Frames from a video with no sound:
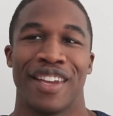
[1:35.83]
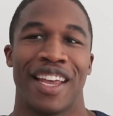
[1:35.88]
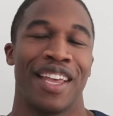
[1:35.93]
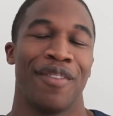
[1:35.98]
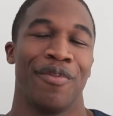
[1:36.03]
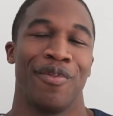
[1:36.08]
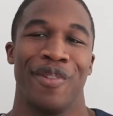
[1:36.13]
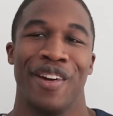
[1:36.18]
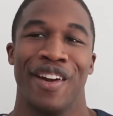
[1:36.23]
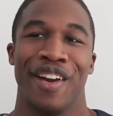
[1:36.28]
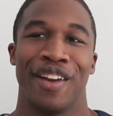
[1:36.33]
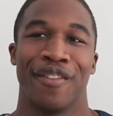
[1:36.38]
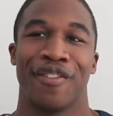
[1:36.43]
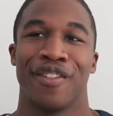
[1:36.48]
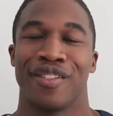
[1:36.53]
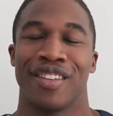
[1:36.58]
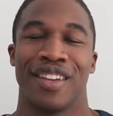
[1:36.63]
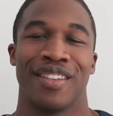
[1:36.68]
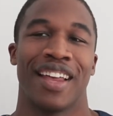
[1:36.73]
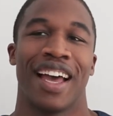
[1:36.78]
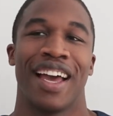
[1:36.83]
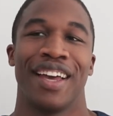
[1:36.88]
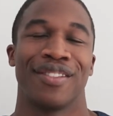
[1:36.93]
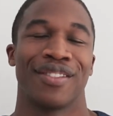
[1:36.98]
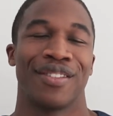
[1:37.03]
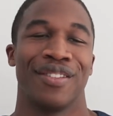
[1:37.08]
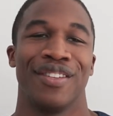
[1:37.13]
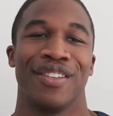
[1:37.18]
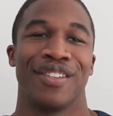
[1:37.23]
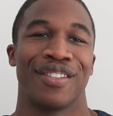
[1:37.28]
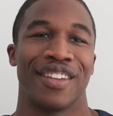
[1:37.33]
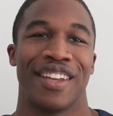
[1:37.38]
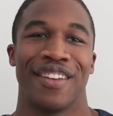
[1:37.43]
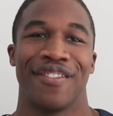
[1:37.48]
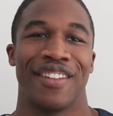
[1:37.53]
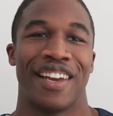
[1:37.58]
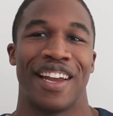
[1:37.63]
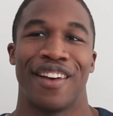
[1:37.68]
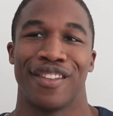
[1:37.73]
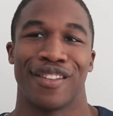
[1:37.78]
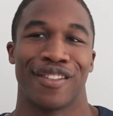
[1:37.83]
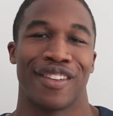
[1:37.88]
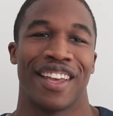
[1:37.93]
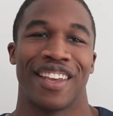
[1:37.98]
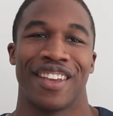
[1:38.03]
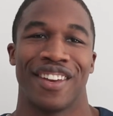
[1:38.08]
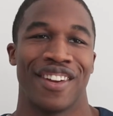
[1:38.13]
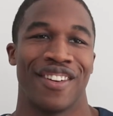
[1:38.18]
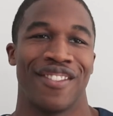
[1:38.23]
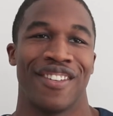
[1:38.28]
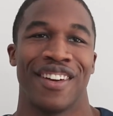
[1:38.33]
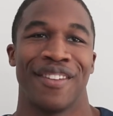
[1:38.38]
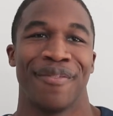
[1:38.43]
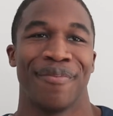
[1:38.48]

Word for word: I had been wearing it for, since high school and stuff, and I was just like, you know what?